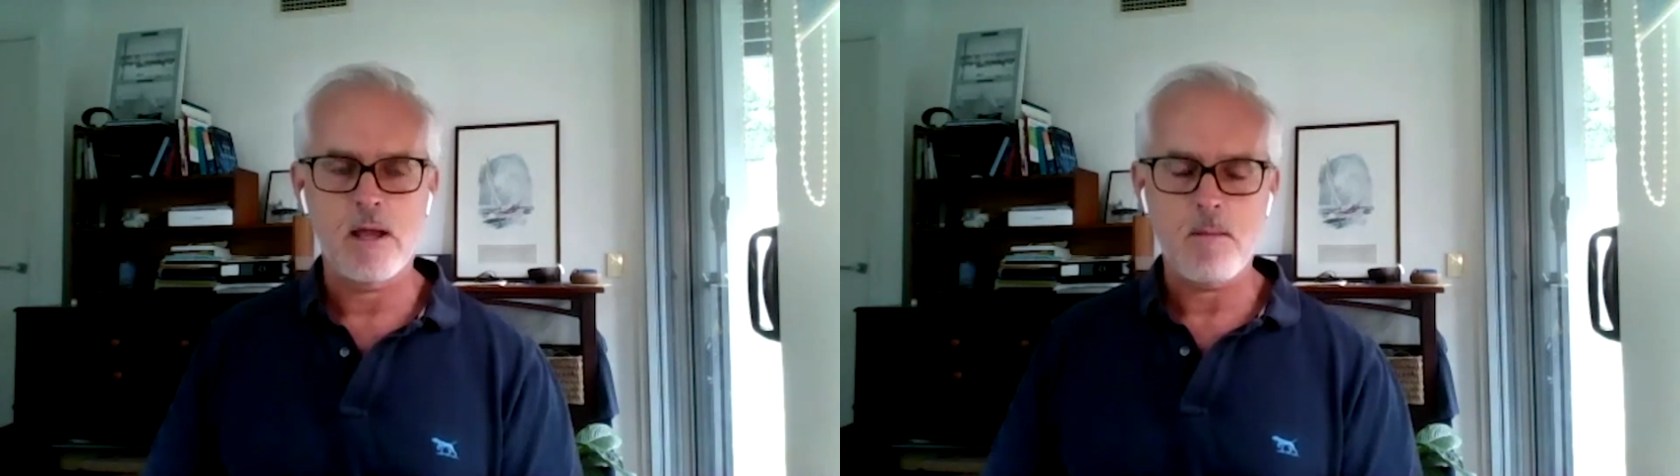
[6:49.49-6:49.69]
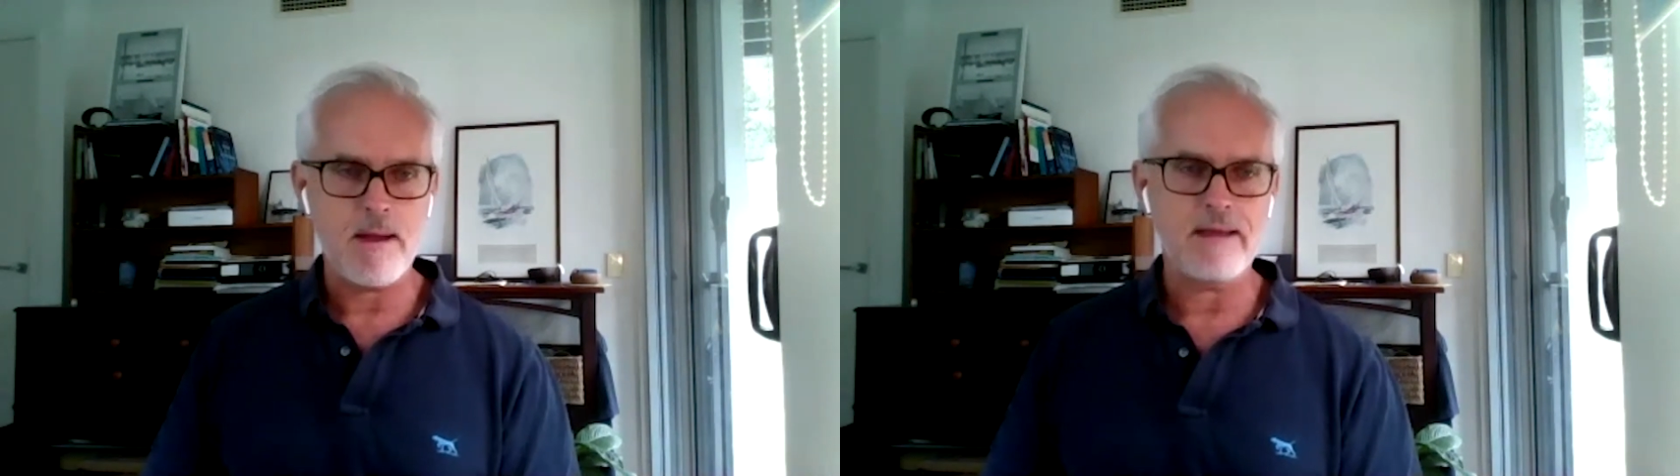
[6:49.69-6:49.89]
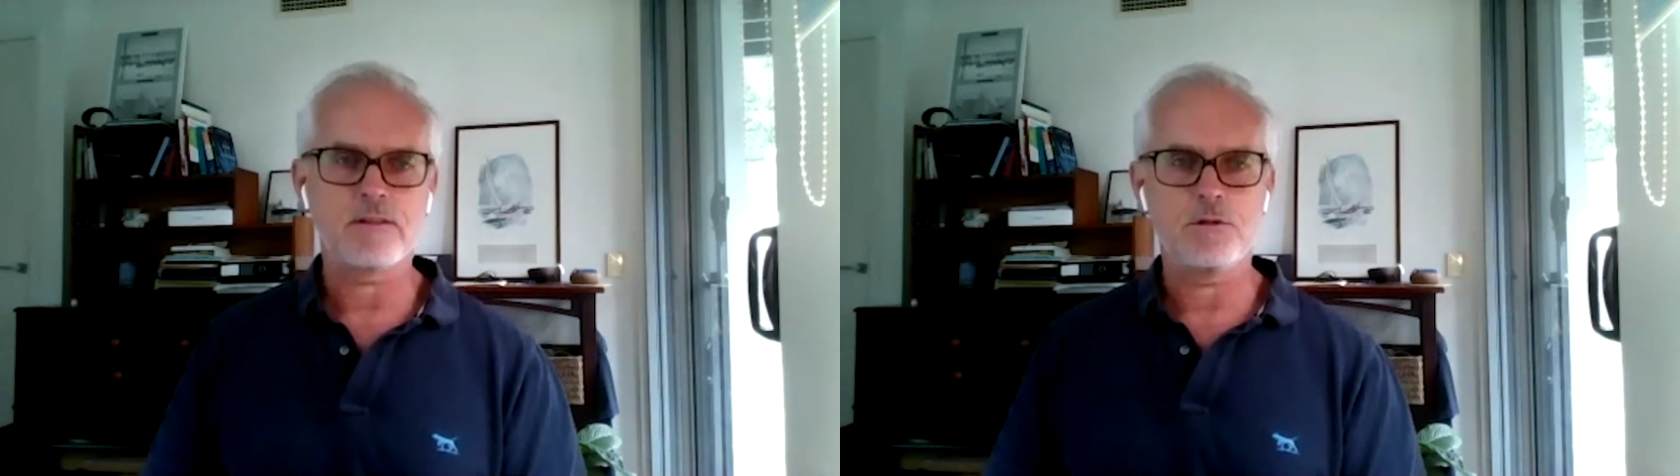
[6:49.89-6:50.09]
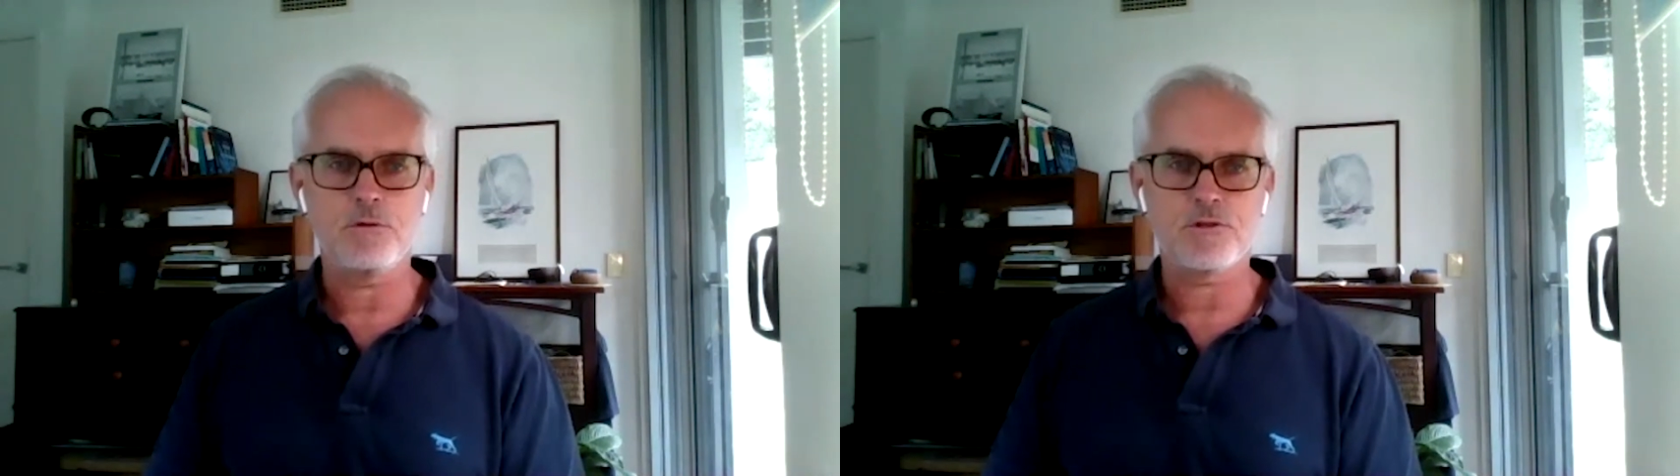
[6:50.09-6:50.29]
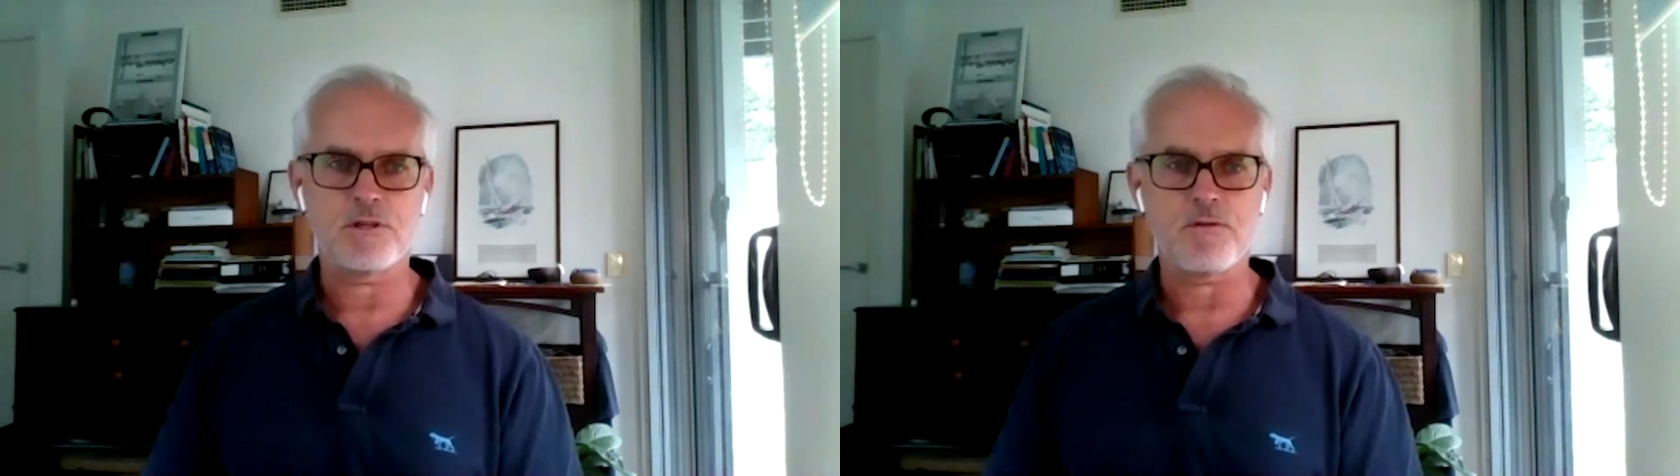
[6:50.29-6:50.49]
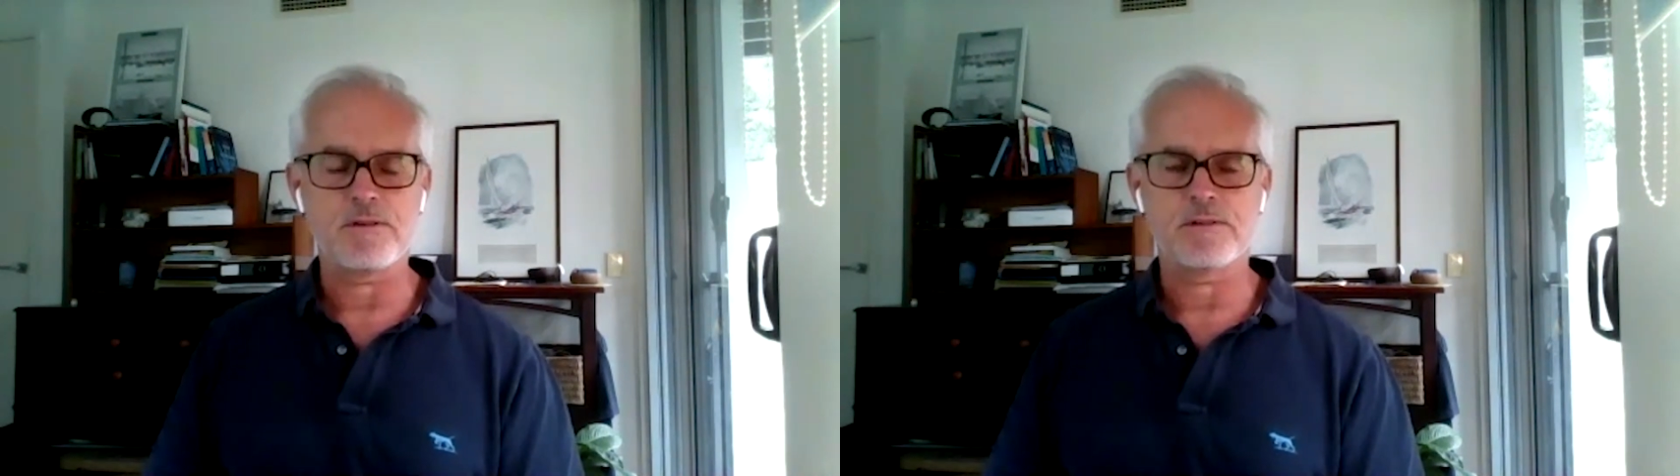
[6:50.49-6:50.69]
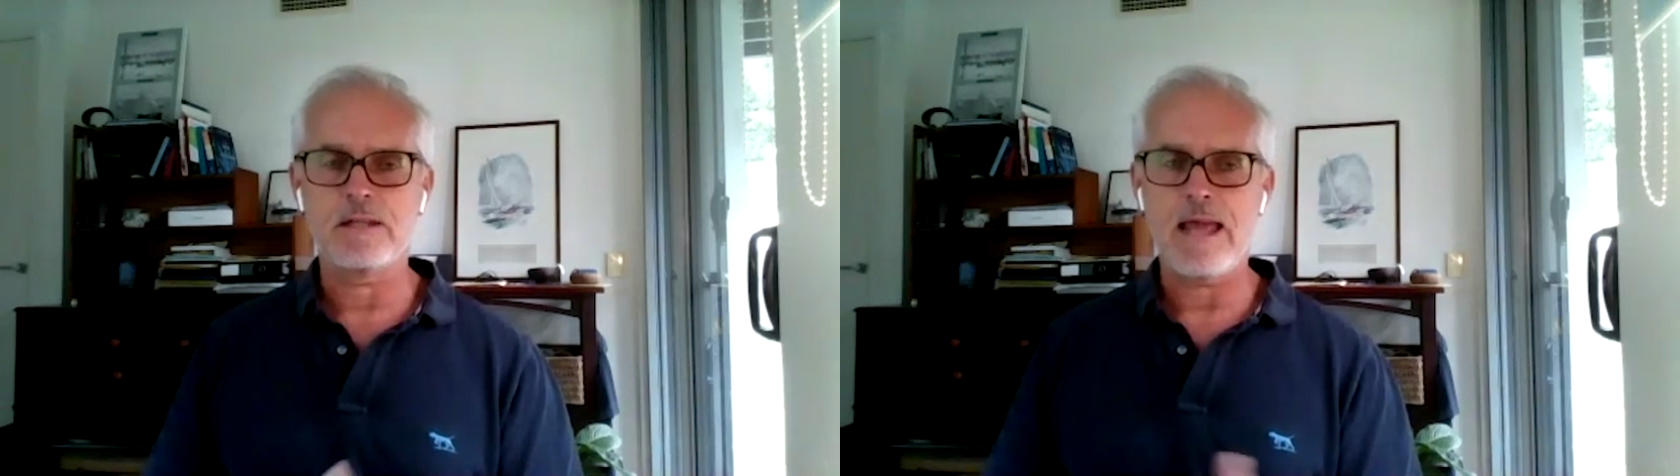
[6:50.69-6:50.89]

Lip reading: makes a huge difference, and